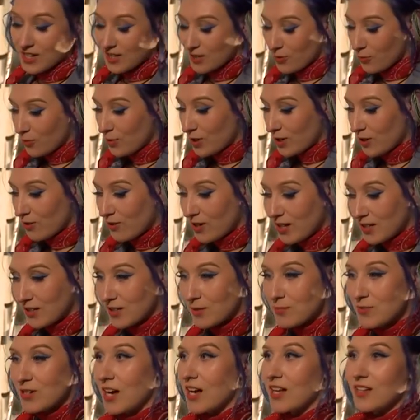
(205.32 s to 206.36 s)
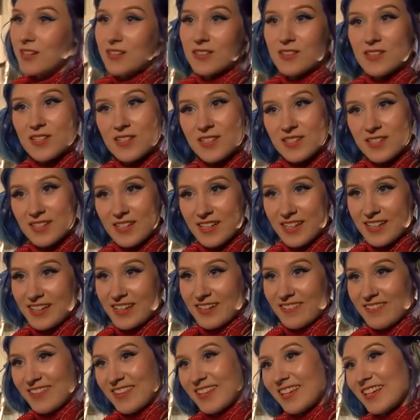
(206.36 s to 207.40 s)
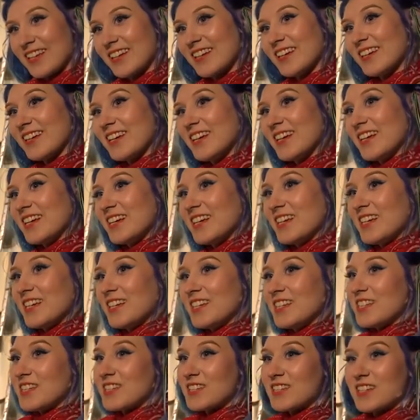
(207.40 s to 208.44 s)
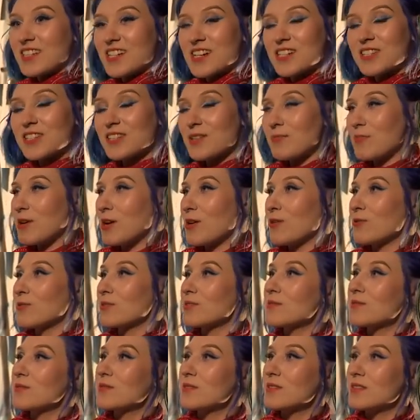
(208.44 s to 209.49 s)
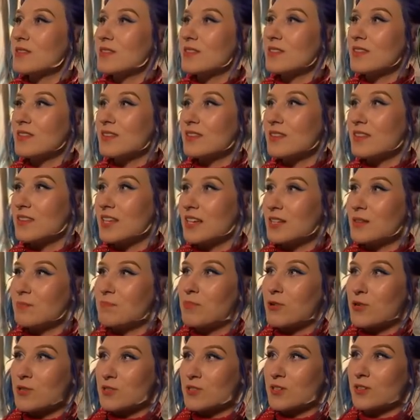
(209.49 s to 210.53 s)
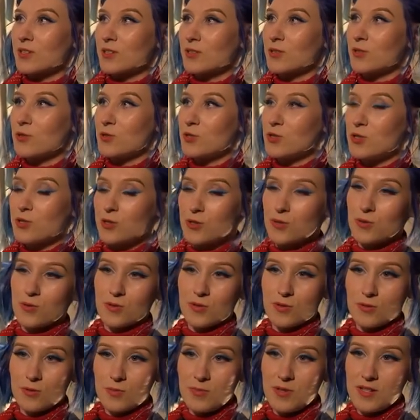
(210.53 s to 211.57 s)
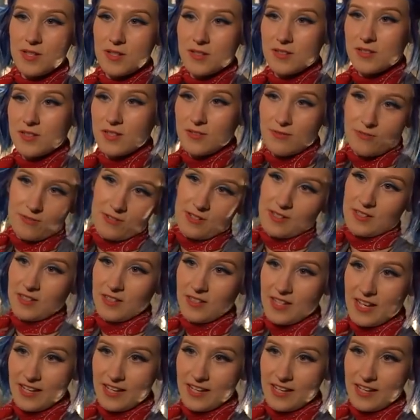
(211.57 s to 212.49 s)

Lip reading: going to wear random colors and everything. It's just about that person who chose to be different in